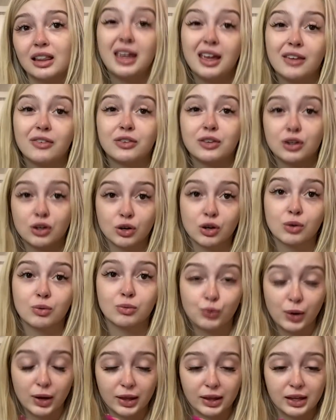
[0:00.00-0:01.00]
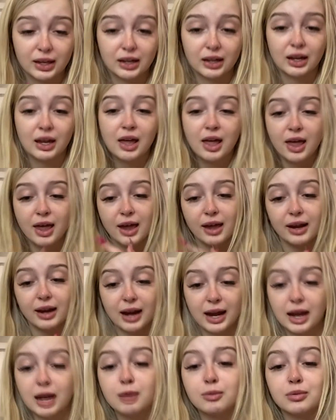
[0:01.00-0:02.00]
If you're willing and
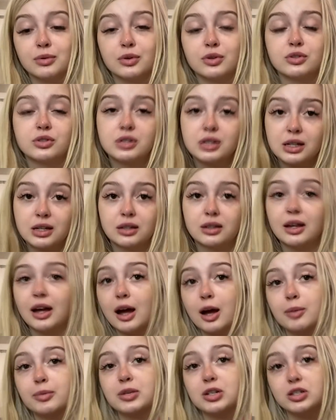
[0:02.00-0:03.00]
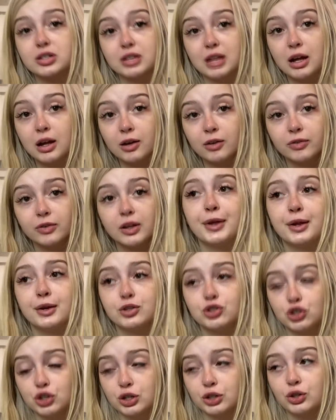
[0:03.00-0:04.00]
able to get the help yourself, it
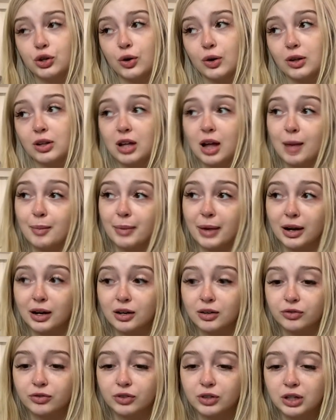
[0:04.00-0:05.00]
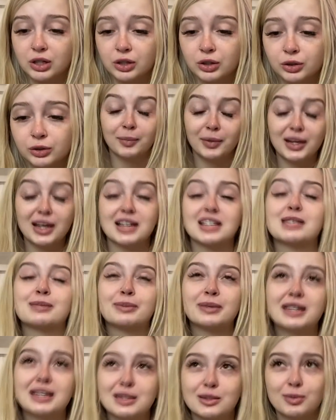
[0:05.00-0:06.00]
should go a lot better for you. But yes,
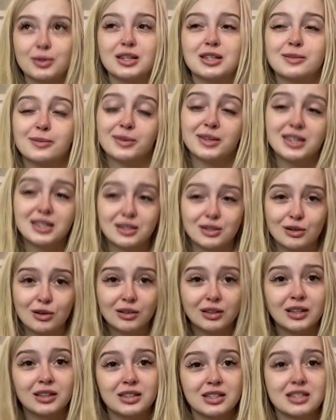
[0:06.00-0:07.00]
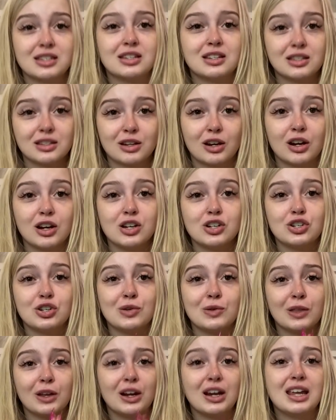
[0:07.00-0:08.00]
please, please, please don't let this discourage
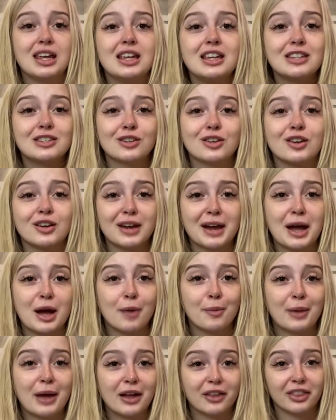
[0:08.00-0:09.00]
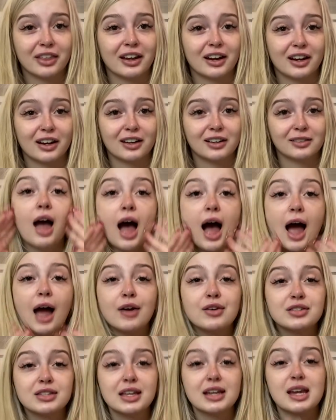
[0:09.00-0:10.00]
you. There is good help out there.
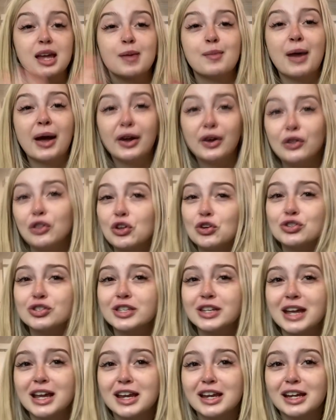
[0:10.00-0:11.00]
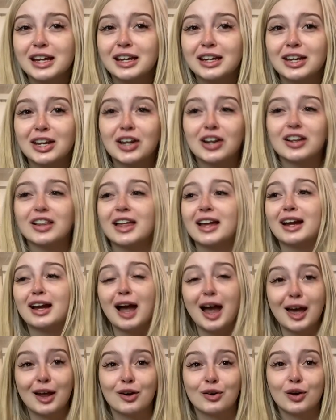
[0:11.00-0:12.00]
I was like, am I hallucinating in here? Like,
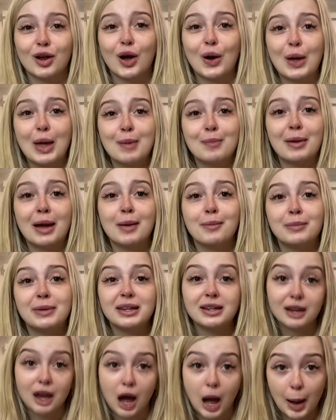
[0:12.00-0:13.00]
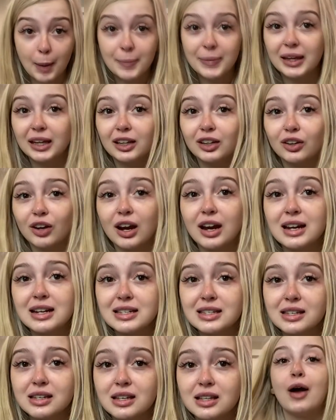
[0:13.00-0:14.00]
I don't know, am I becoming
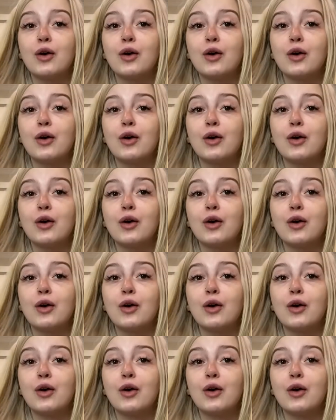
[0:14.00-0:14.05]
crazy?